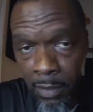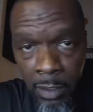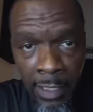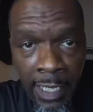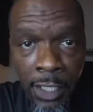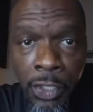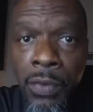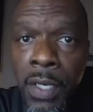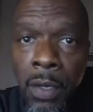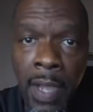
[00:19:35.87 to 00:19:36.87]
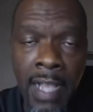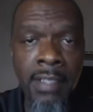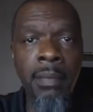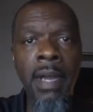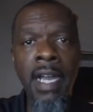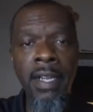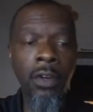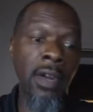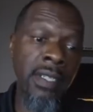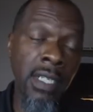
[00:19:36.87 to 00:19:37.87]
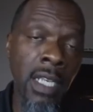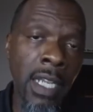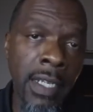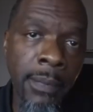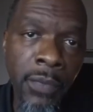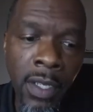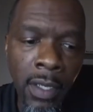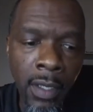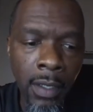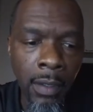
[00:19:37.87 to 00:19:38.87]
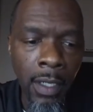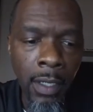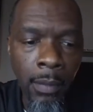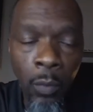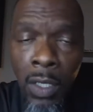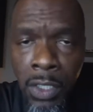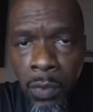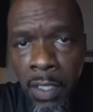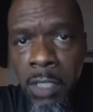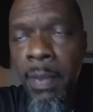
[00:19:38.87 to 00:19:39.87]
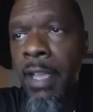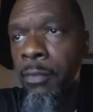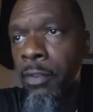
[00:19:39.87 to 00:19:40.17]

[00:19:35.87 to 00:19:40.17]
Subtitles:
letting you know as a buyer or as a client what to expect